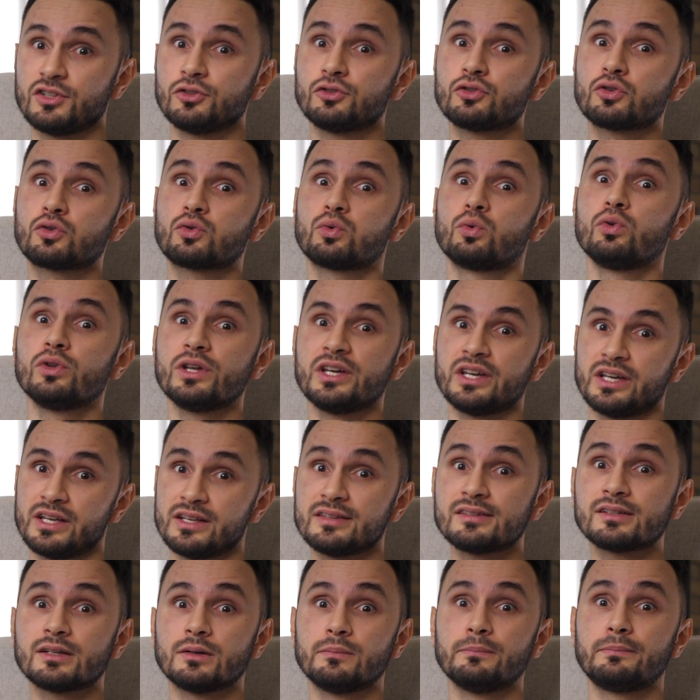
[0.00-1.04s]
it truly
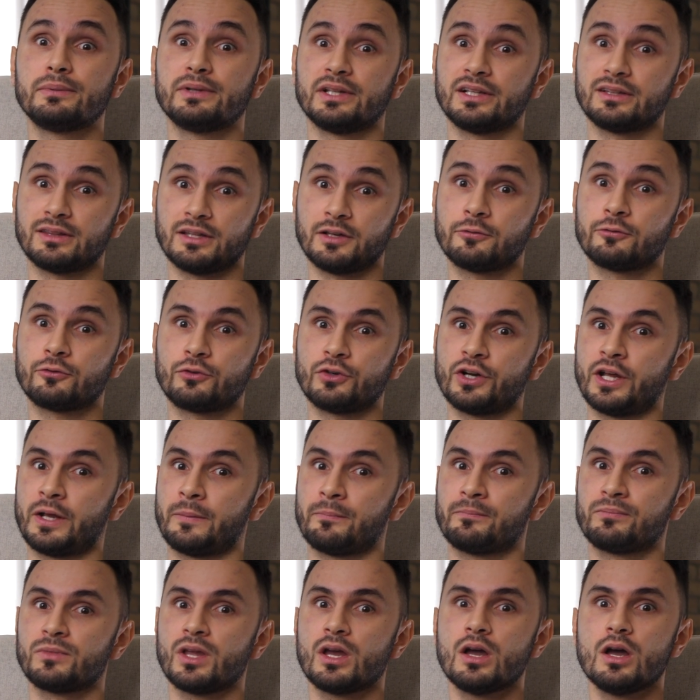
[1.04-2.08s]
is completely free.
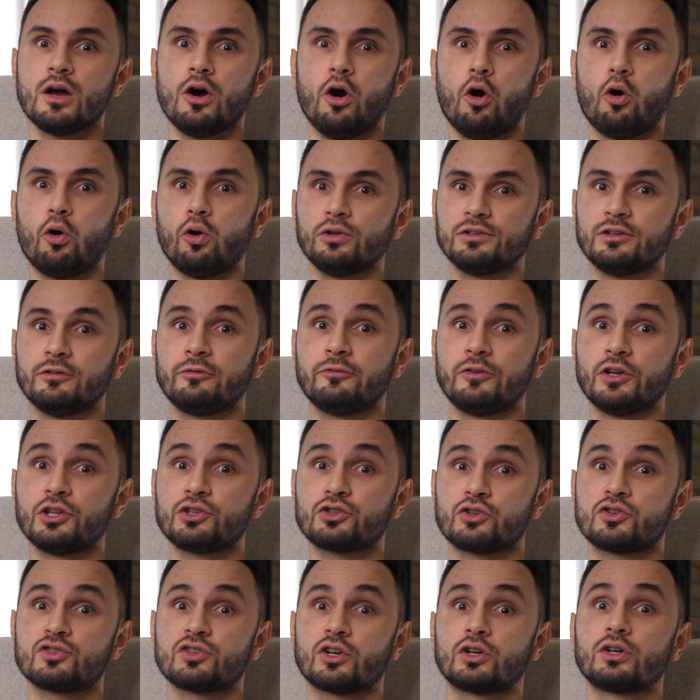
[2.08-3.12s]
All the
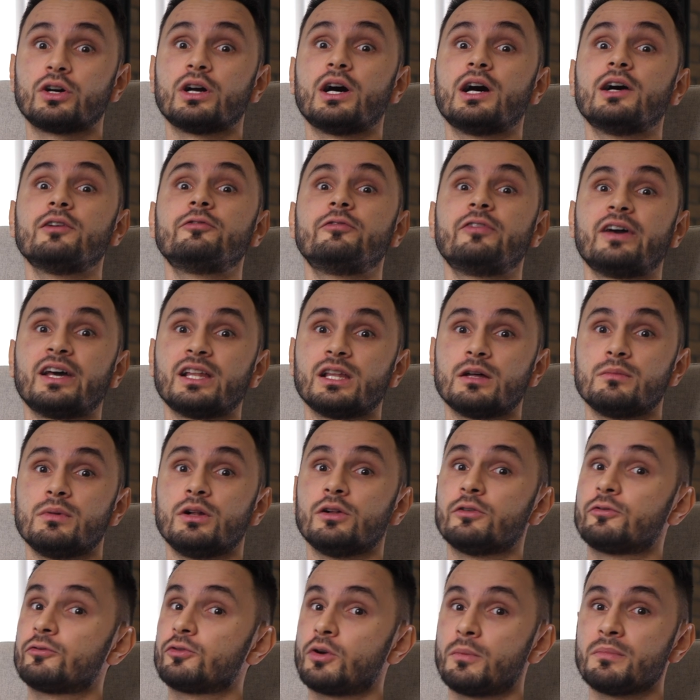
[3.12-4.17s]
features are
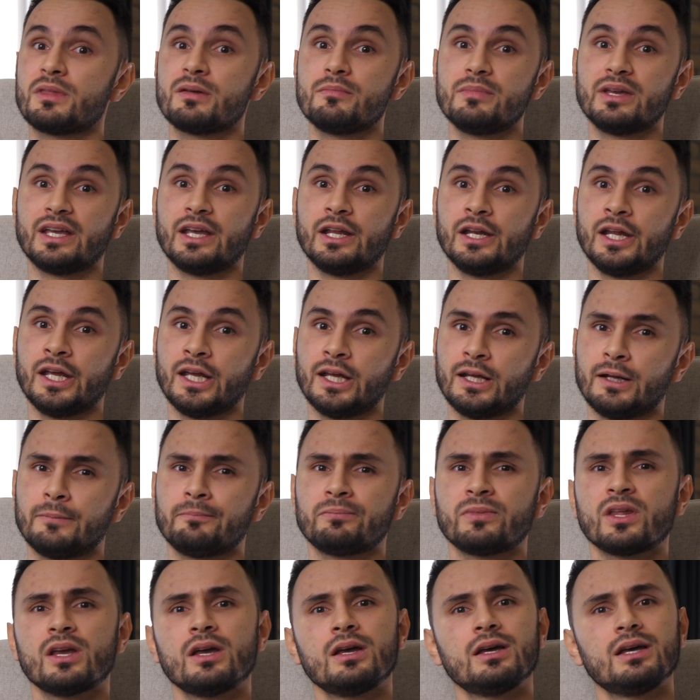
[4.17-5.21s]
available from the beginning,
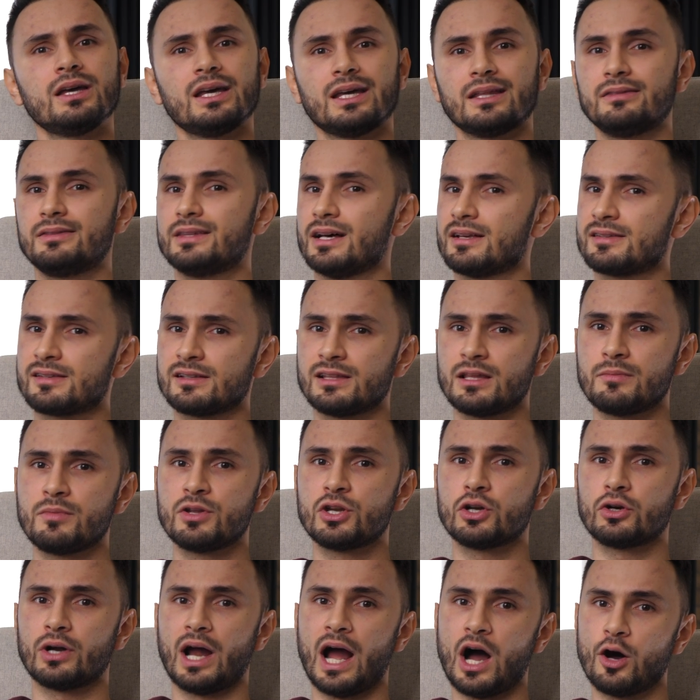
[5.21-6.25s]
it doesn't limit
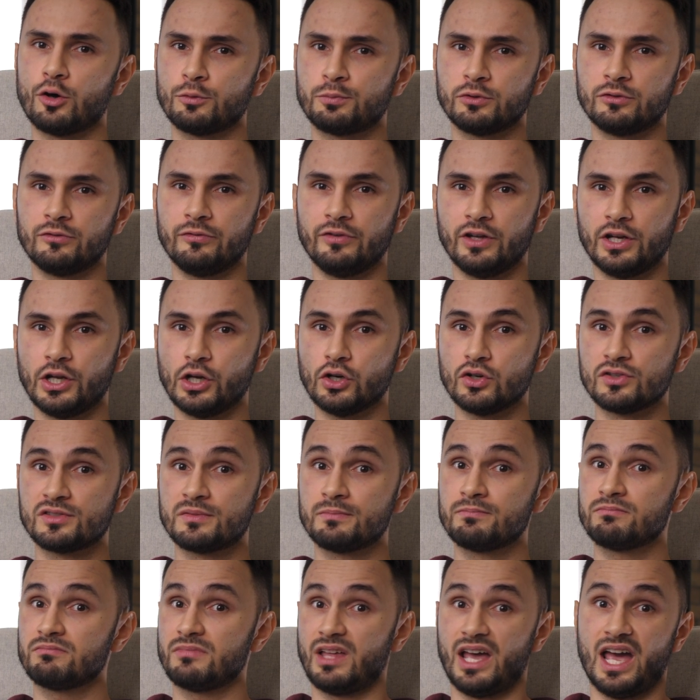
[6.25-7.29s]
your output videos
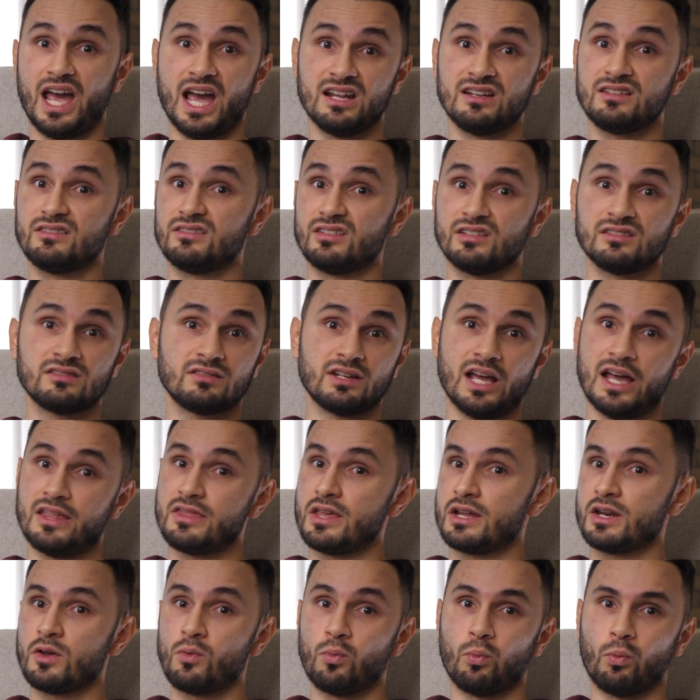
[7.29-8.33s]
and it doesn't add
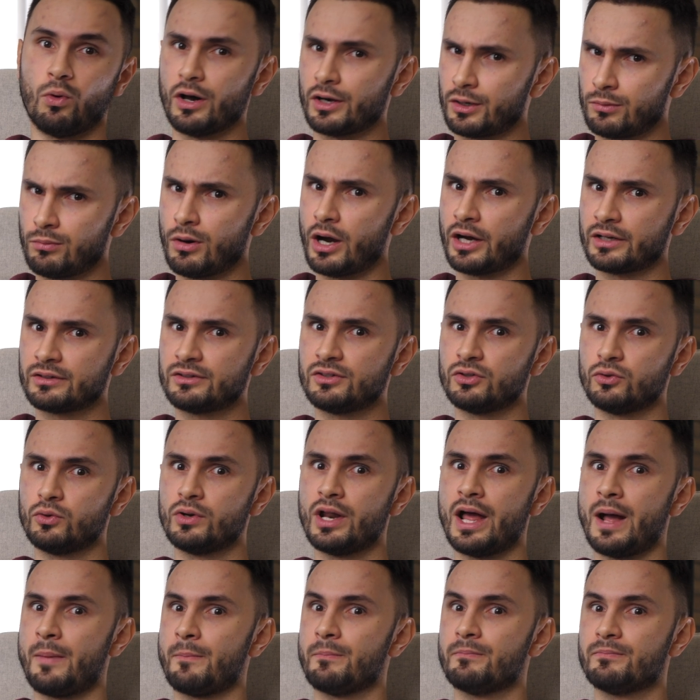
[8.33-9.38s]
any watermark to
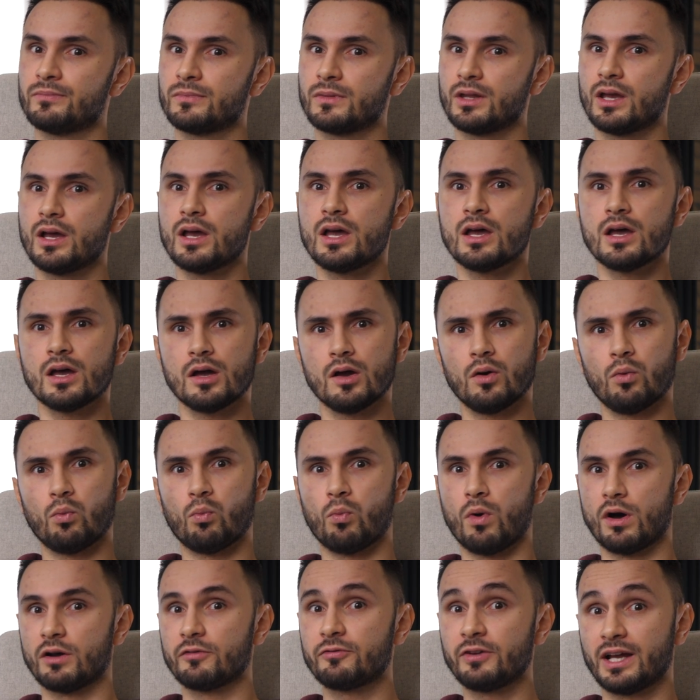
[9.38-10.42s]
them.
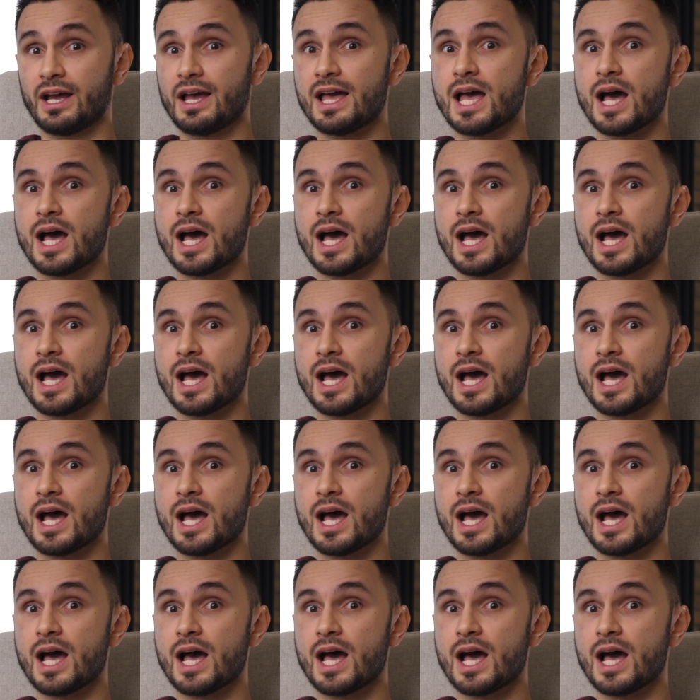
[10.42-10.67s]
One thing I